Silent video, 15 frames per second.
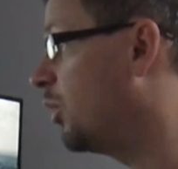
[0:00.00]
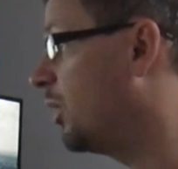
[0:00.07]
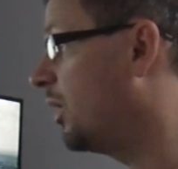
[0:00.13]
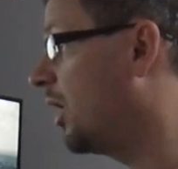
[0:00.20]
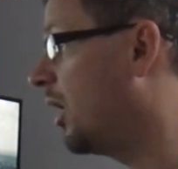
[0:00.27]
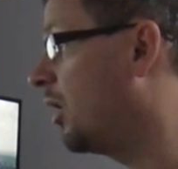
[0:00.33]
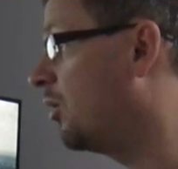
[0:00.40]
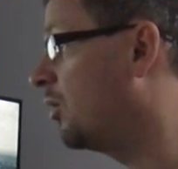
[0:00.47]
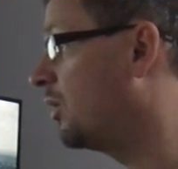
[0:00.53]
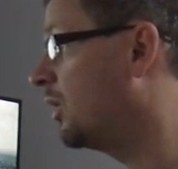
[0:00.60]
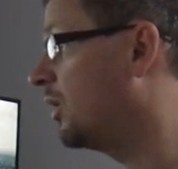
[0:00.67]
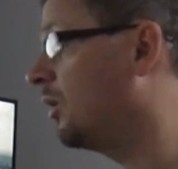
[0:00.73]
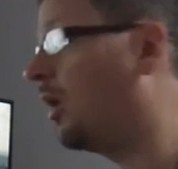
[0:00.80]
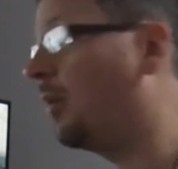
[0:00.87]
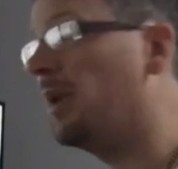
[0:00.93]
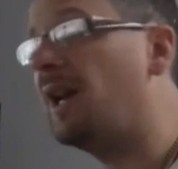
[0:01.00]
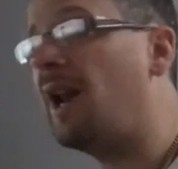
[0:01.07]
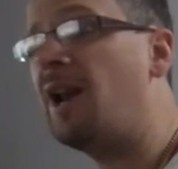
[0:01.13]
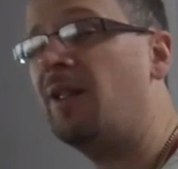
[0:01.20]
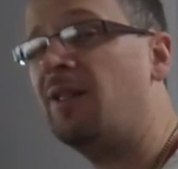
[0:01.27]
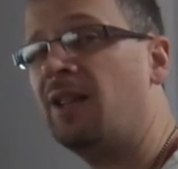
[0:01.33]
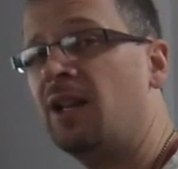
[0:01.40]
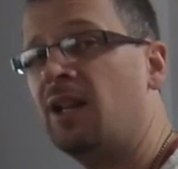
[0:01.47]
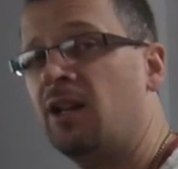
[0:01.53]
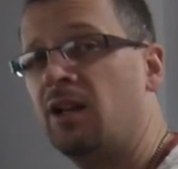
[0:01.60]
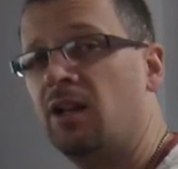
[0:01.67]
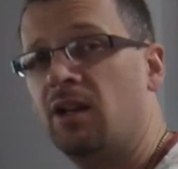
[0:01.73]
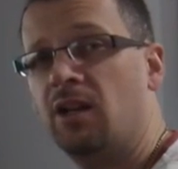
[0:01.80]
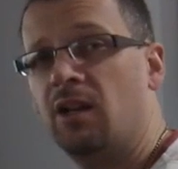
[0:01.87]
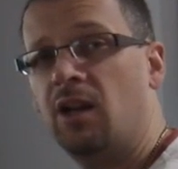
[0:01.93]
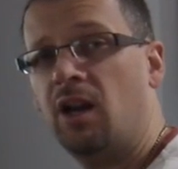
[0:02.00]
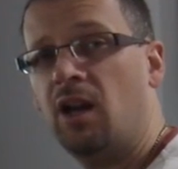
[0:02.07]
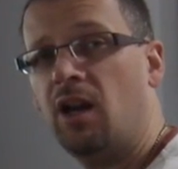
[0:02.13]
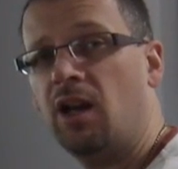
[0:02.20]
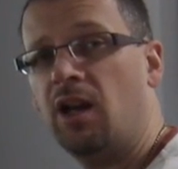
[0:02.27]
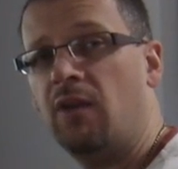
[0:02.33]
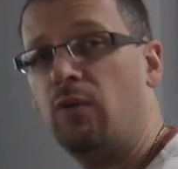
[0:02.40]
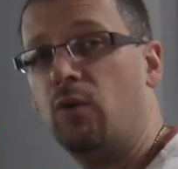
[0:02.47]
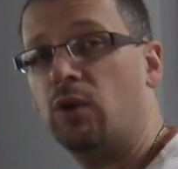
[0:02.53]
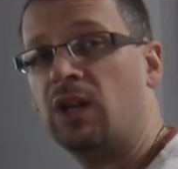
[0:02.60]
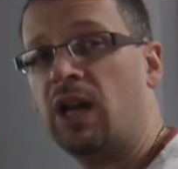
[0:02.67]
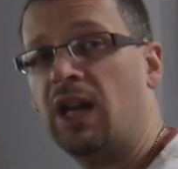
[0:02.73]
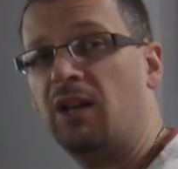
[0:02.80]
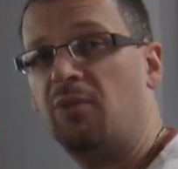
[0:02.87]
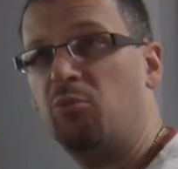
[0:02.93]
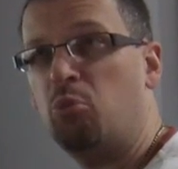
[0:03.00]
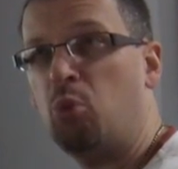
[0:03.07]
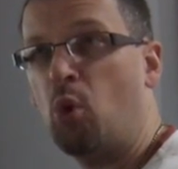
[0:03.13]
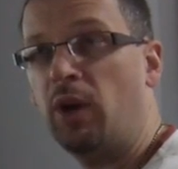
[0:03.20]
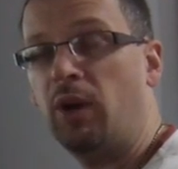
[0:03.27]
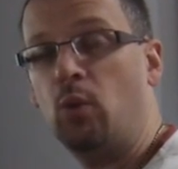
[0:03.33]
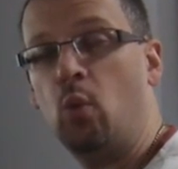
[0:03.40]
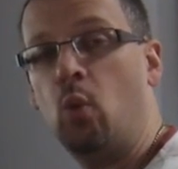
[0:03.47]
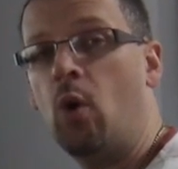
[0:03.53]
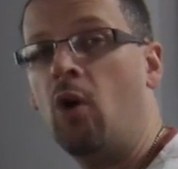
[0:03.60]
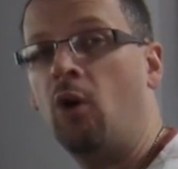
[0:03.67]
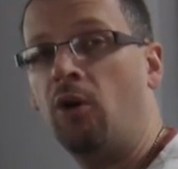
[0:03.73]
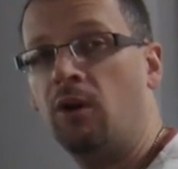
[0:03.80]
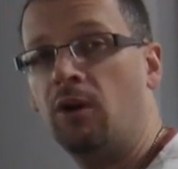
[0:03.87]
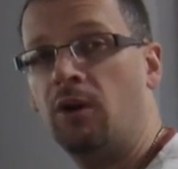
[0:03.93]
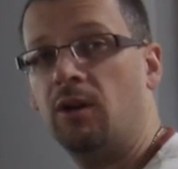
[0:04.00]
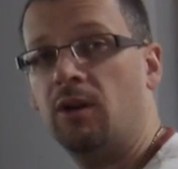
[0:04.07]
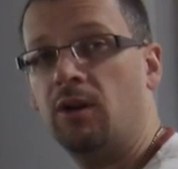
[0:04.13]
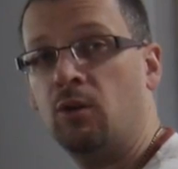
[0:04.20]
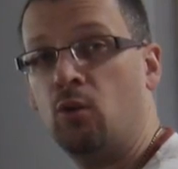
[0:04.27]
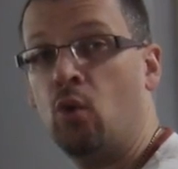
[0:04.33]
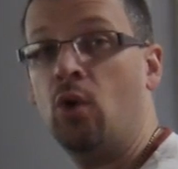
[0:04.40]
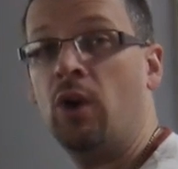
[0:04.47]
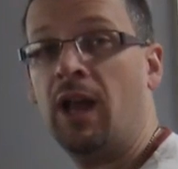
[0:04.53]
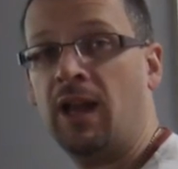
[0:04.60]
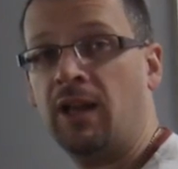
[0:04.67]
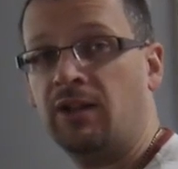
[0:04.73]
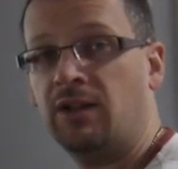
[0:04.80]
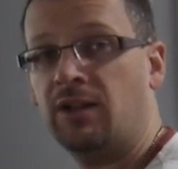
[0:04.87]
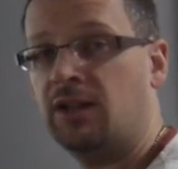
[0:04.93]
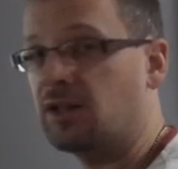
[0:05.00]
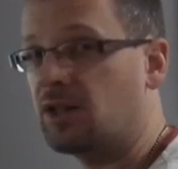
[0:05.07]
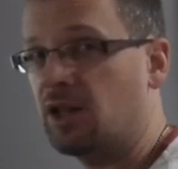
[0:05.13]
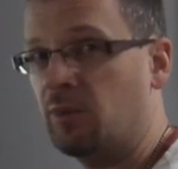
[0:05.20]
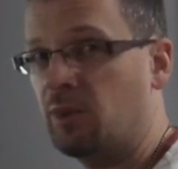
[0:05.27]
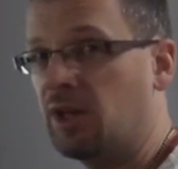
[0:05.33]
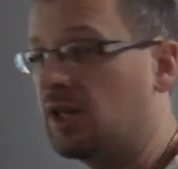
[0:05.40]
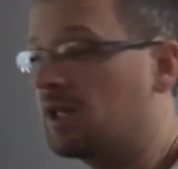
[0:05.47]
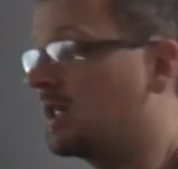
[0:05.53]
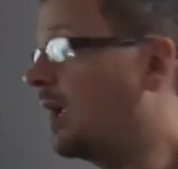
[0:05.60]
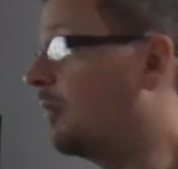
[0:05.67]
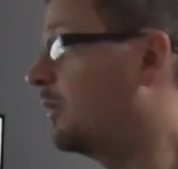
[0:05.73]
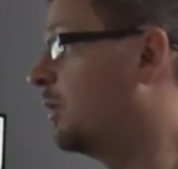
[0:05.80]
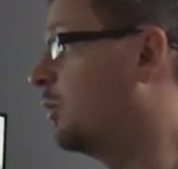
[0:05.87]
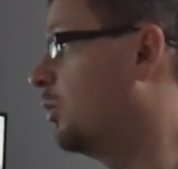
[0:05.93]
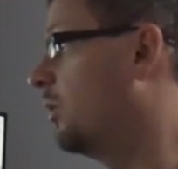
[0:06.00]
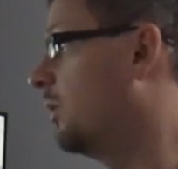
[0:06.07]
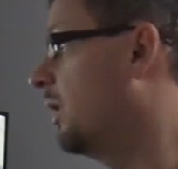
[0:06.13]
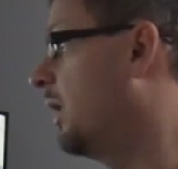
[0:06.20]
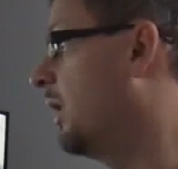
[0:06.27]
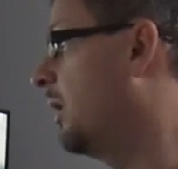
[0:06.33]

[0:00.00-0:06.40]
0.02. I mean, anything give or take 0.1 or less is going to be acceptable.